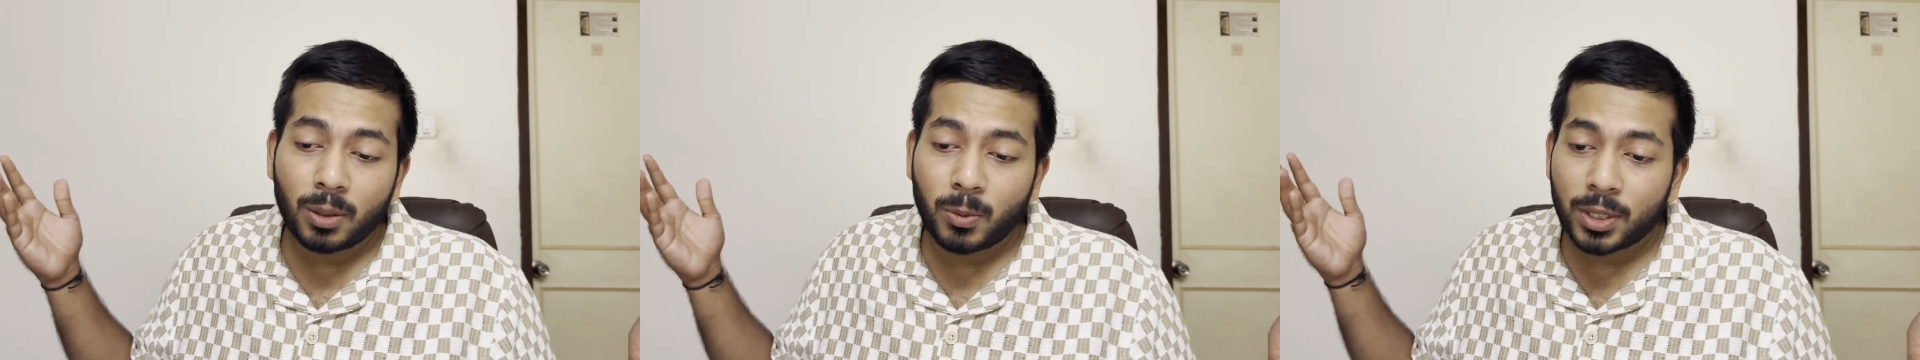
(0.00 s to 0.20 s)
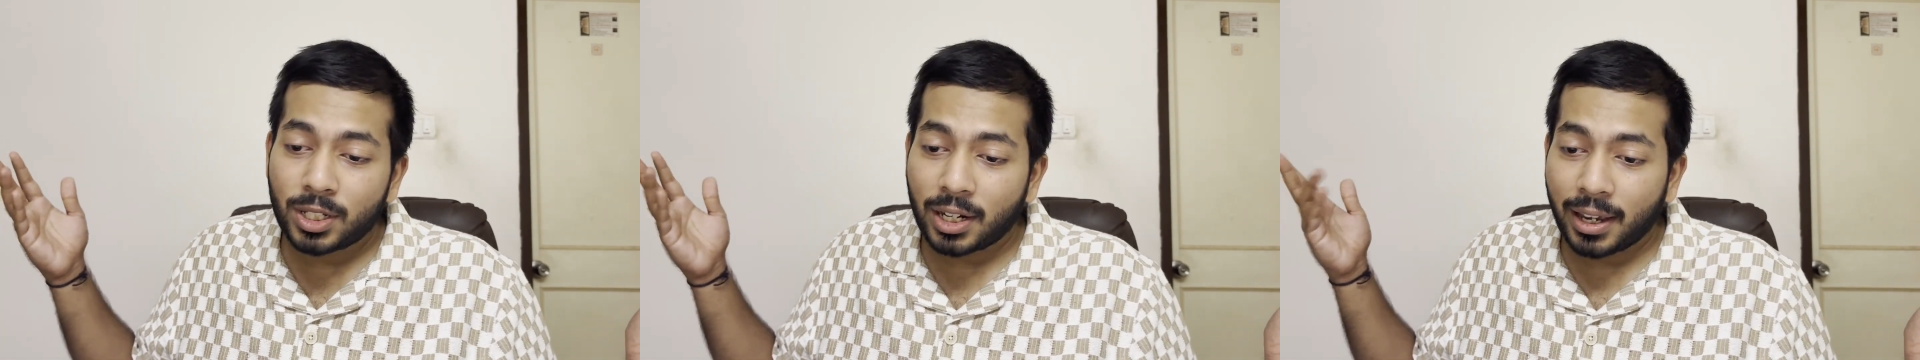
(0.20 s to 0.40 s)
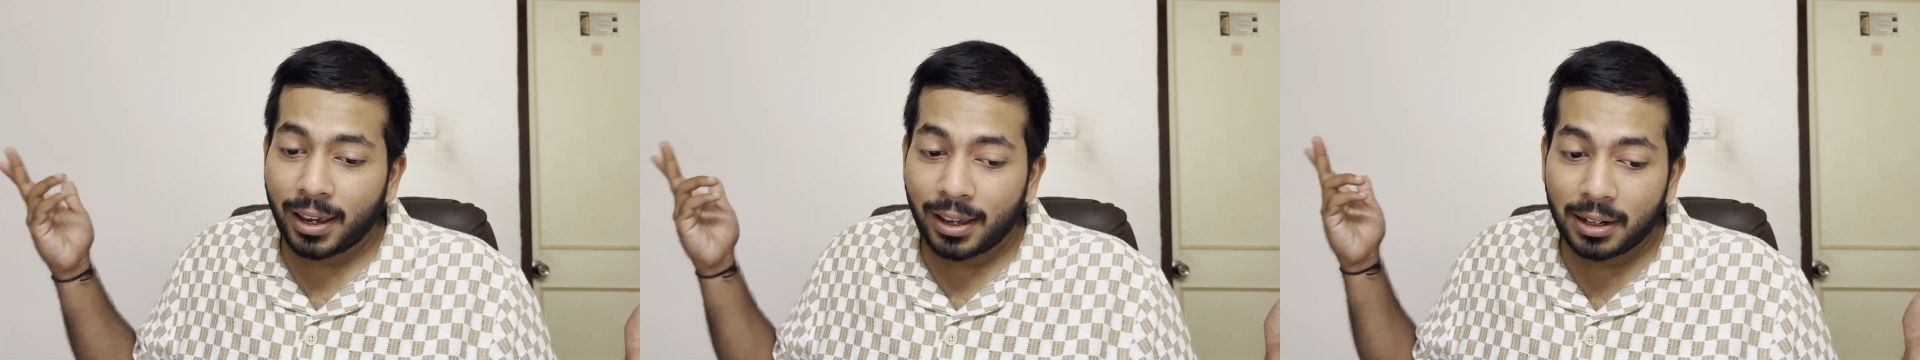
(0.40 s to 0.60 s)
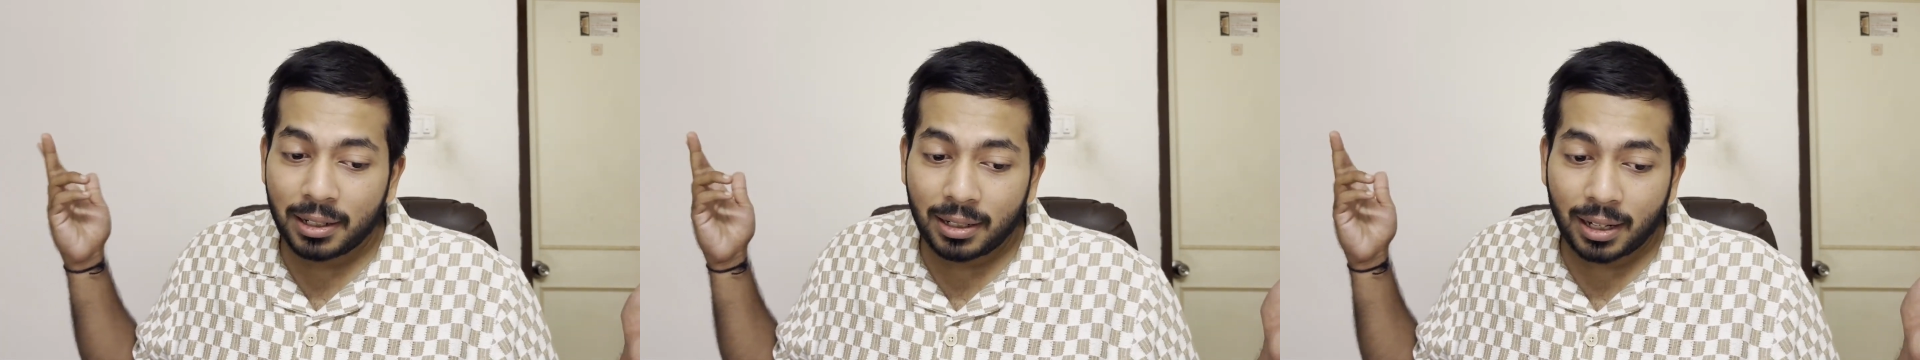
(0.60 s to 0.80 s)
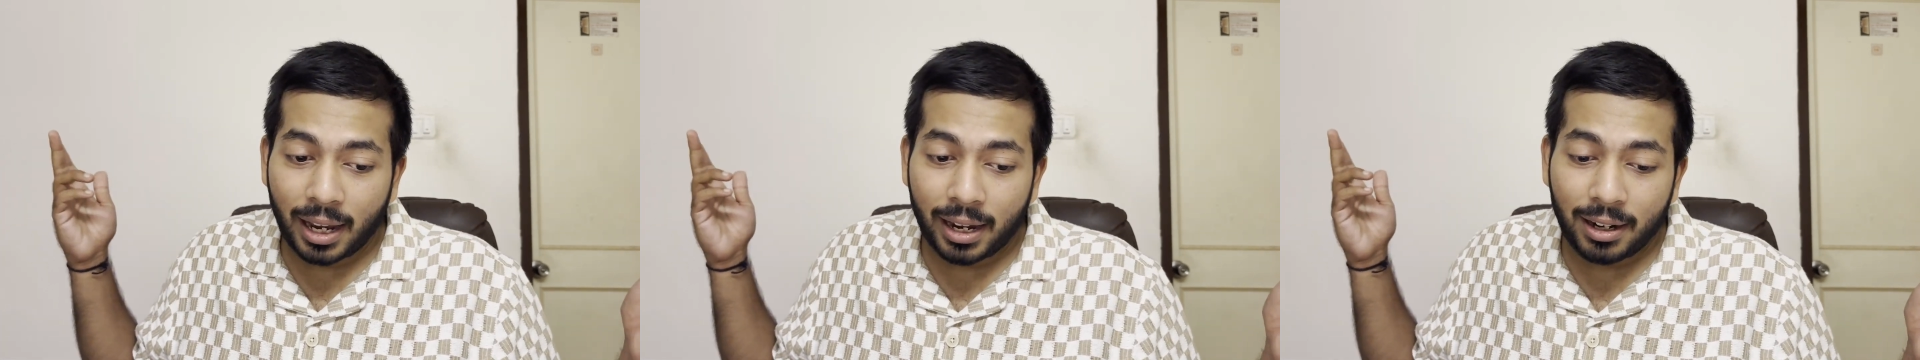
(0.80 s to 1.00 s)
which
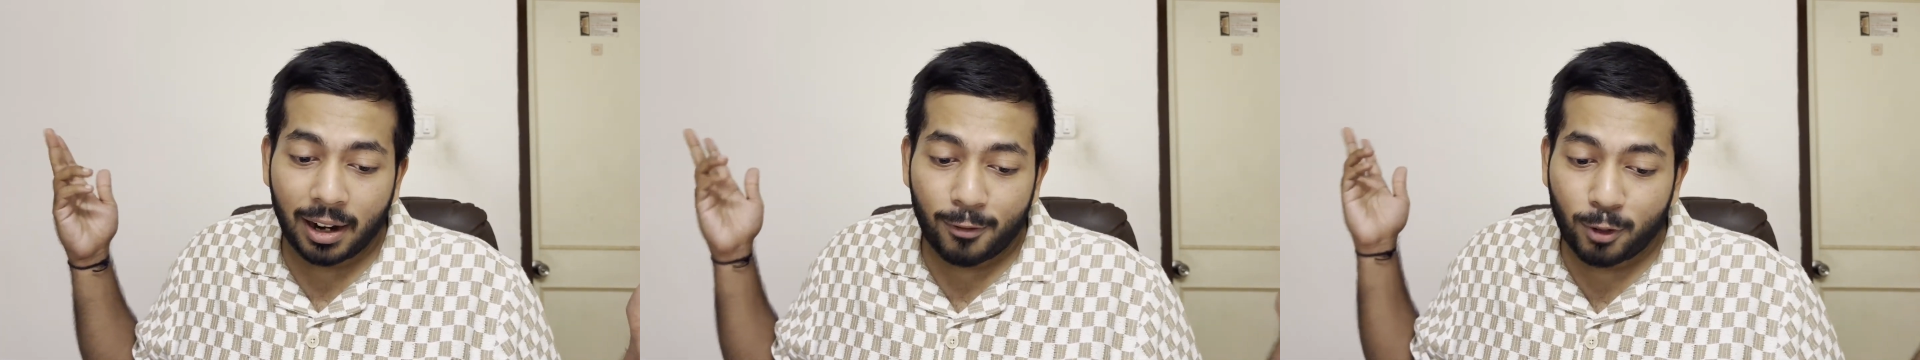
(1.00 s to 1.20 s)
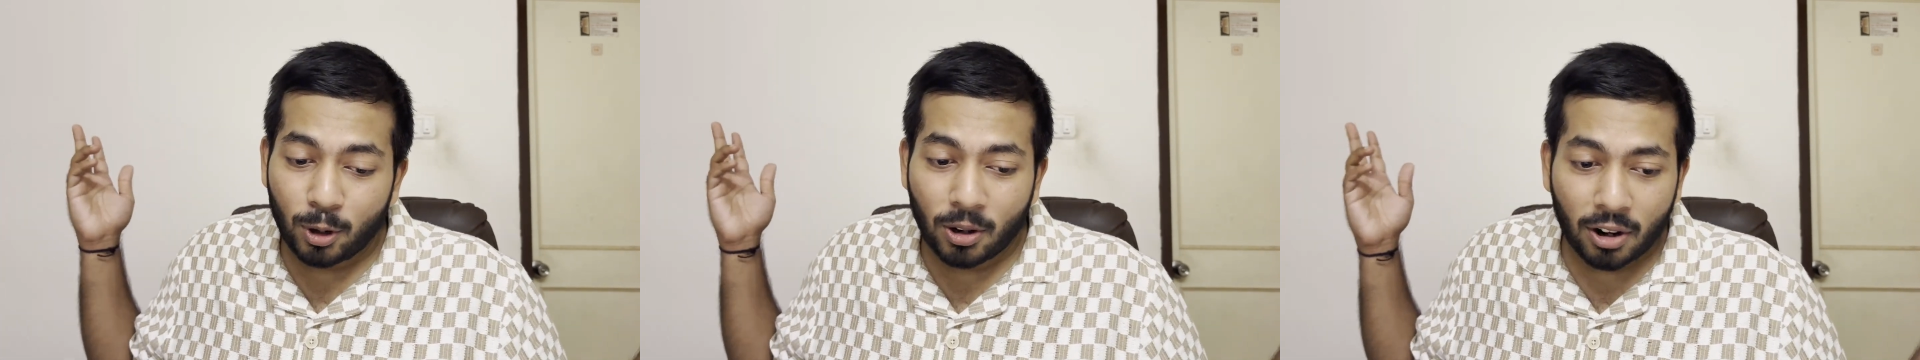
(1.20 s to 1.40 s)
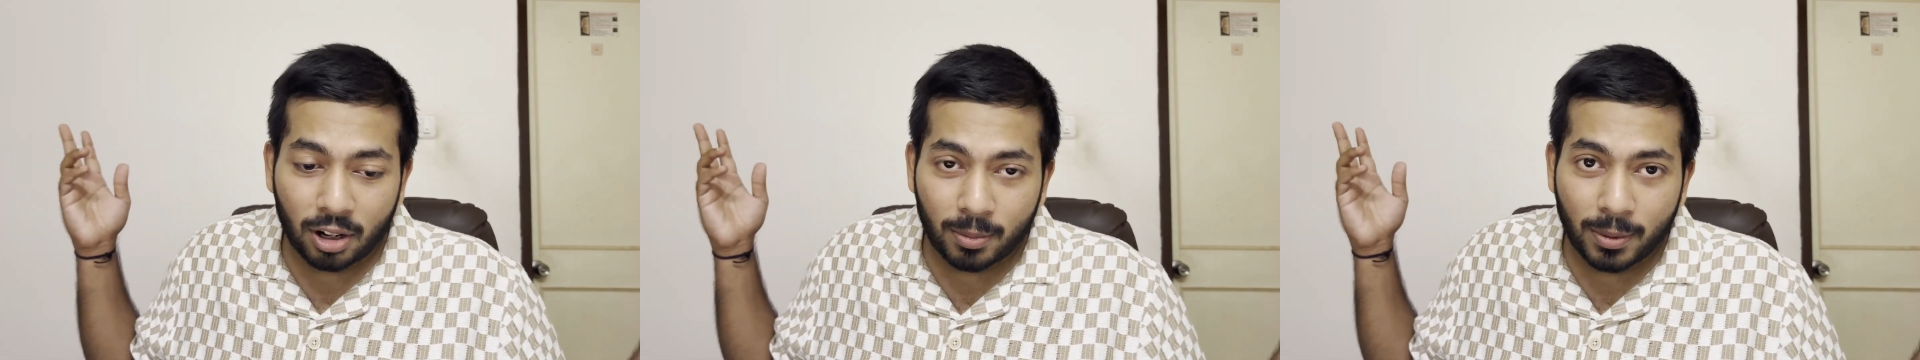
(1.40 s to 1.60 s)
again I love to talk